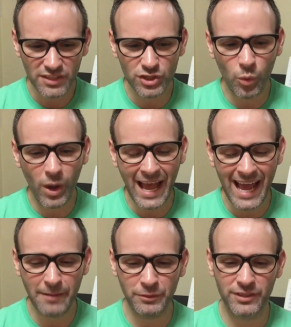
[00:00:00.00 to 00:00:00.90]
so what
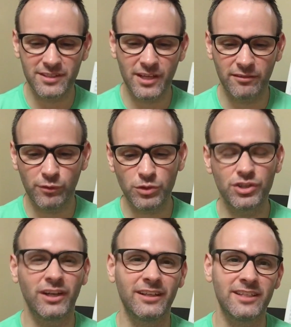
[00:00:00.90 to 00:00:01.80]
happens,
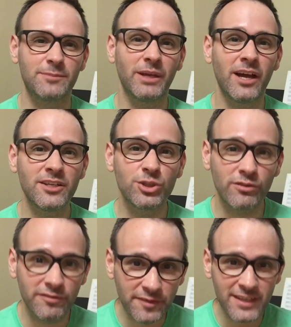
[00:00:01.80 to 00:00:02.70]
unfortunately, is because you're
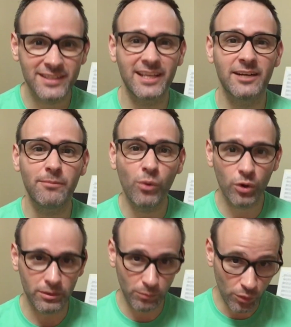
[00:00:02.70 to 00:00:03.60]
fixated
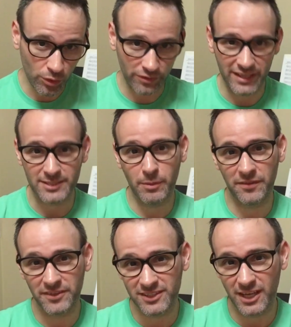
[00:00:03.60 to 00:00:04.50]
more and more on that
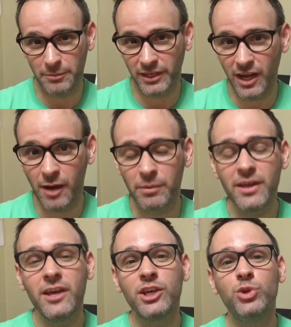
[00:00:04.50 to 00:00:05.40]
spot that's coming up,
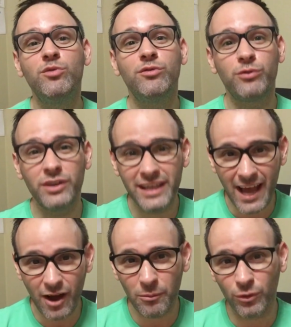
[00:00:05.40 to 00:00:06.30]
you freak
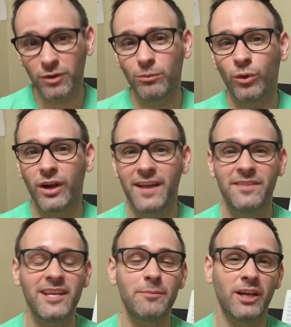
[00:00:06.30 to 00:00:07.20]
out more and more, and
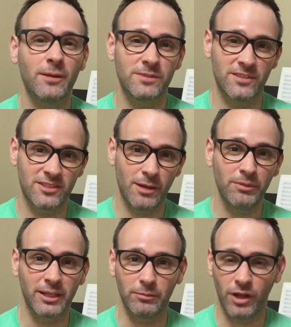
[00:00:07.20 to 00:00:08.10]
then it becomes a
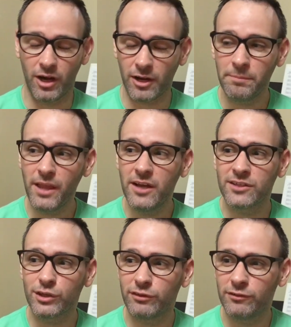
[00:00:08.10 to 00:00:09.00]
stumbling block.
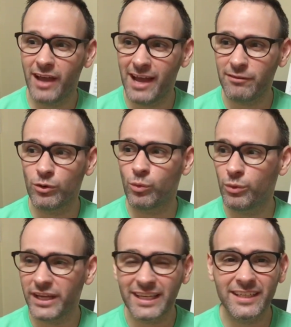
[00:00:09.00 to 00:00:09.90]
So if you've ever
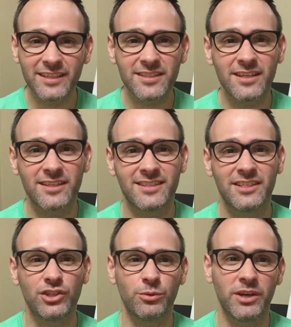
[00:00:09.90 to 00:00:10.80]
witnessed a
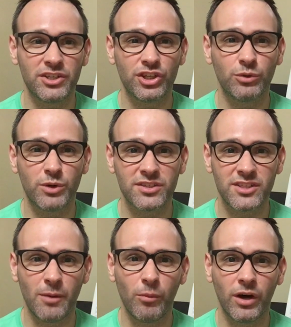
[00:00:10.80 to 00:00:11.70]
situation where
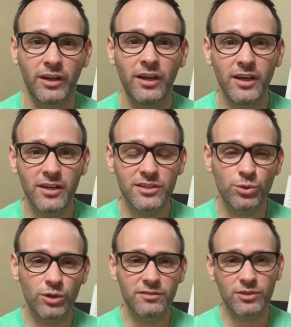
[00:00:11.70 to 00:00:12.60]
someone
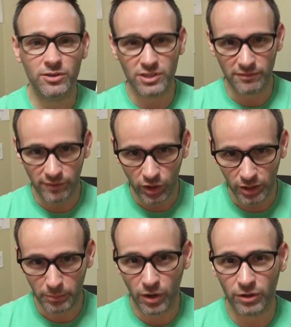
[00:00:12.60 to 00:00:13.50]
sort of starts to
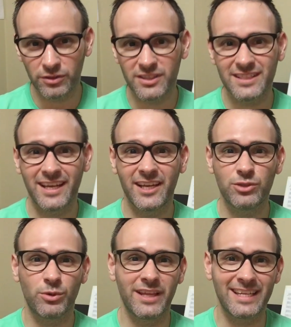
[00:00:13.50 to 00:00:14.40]
fall apart on
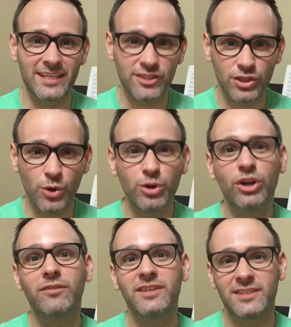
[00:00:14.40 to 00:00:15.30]
stage, where they get so
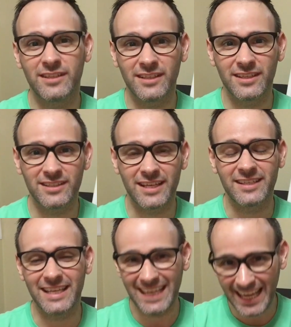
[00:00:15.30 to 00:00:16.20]
nervous, it's
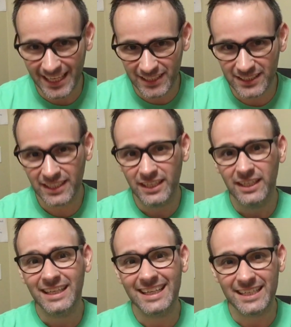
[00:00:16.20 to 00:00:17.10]
like they can't
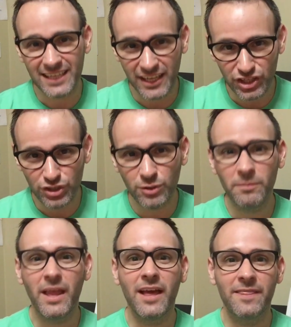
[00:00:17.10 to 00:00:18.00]
continue,
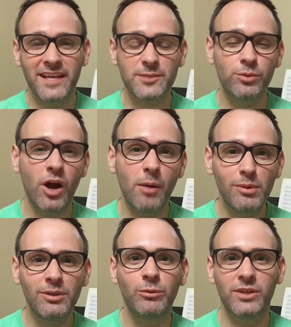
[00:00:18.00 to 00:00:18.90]
that's
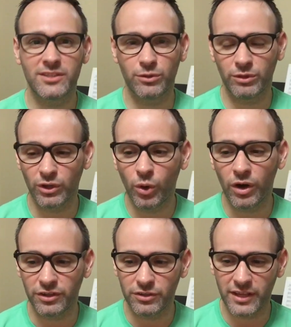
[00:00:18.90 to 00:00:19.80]
probably what's going
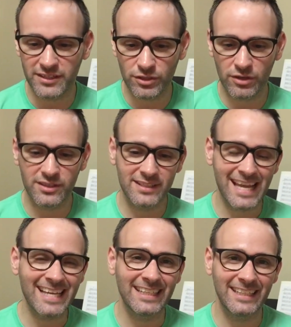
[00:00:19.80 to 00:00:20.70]
on. They start
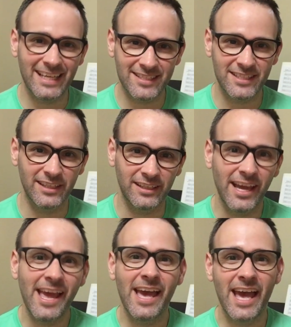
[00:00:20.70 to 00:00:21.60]
second guessing
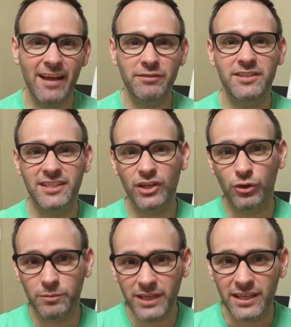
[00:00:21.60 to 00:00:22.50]
every
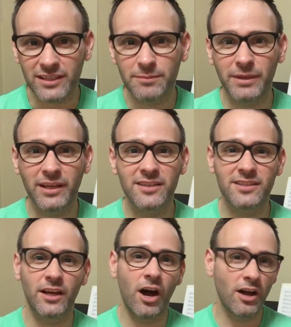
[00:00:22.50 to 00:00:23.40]
single beat because
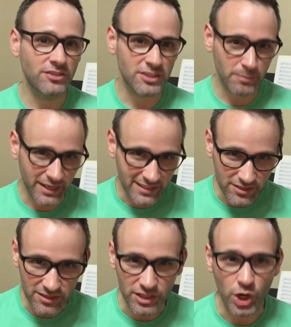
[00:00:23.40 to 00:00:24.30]
the conscious mind is
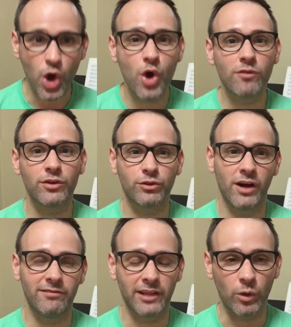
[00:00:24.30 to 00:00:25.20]
just in
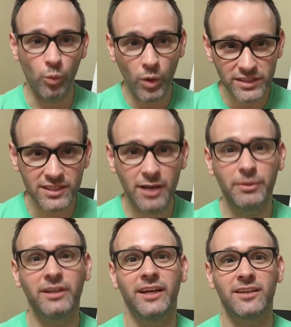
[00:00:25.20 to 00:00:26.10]
overdrive, like what's
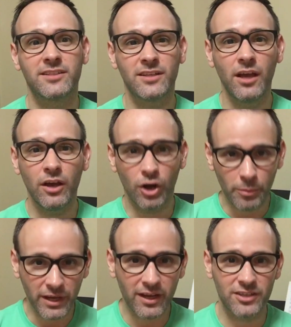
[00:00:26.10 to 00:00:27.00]
coming next? Oh
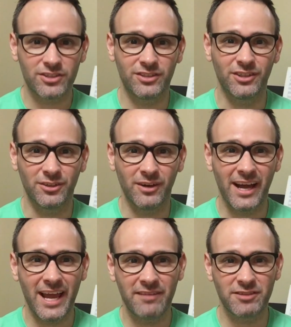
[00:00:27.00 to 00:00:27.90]
my gosh, you know,
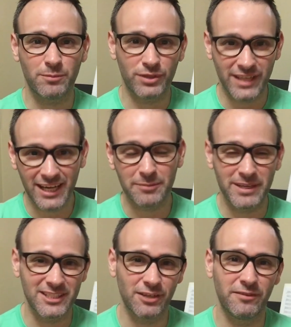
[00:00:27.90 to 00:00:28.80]
I have to protect
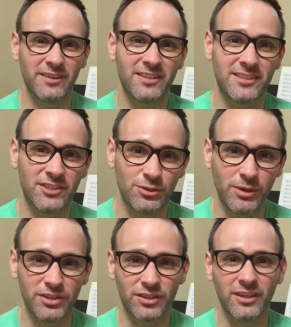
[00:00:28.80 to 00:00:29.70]
myself in this
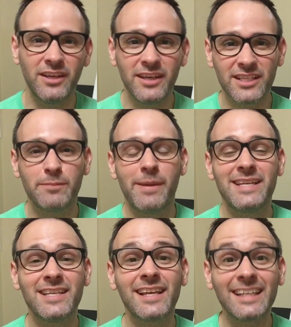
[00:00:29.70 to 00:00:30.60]
situation. It's
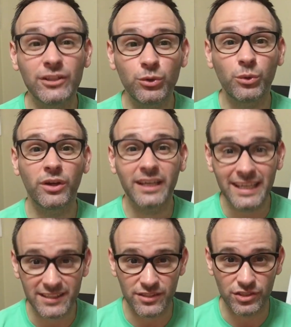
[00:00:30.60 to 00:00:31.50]
basically doing
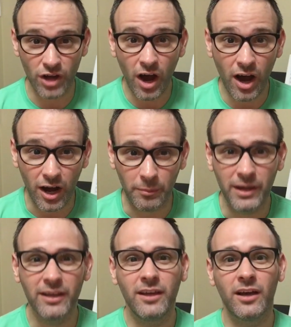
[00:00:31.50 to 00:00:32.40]
its job.